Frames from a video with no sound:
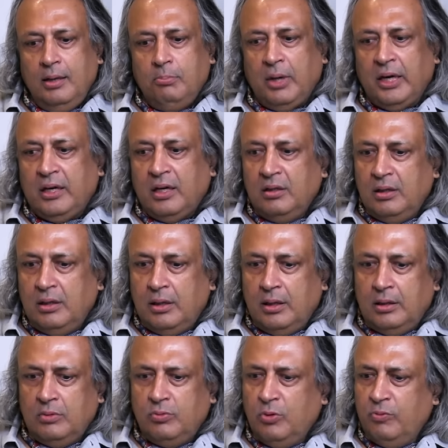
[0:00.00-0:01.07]
But
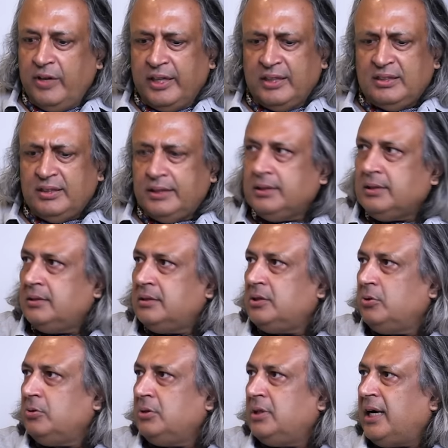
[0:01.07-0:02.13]
for various reasons,
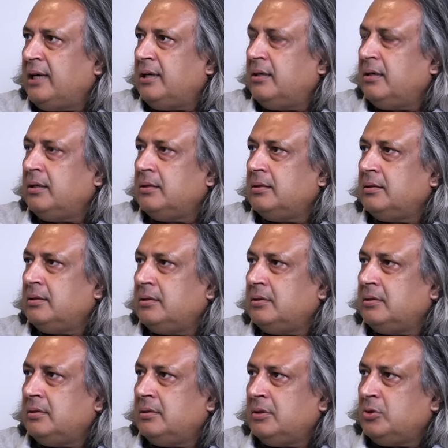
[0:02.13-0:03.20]
that
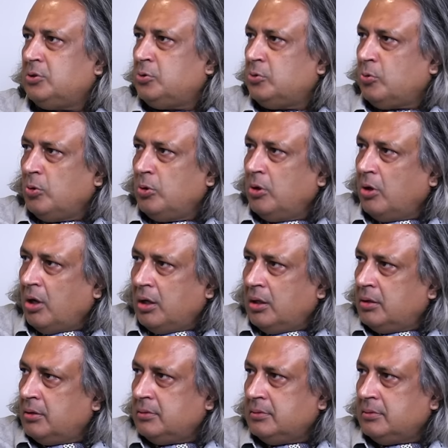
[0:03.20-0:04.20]
could not